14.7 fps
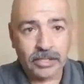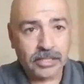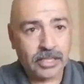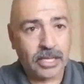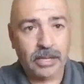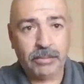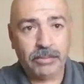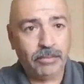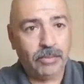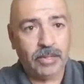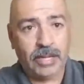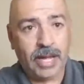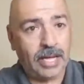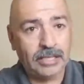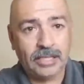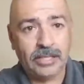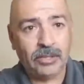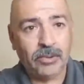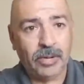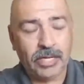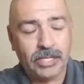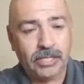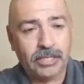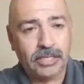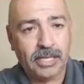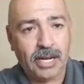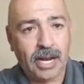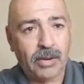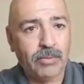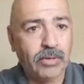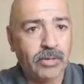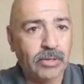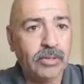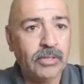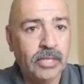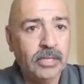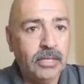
just keep asking the questions, and I will